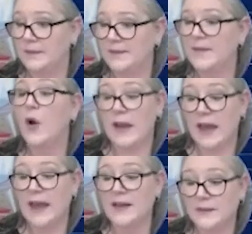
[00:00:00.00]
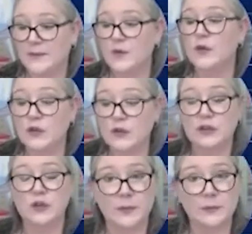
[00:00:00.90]
Okay, you can use
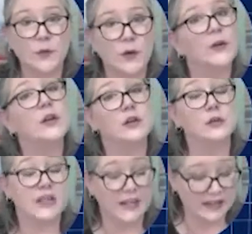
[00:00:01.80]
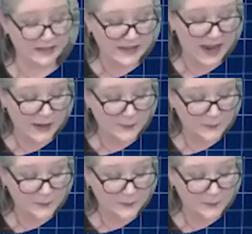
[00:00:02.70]
aluminum foil and a glue stick instead.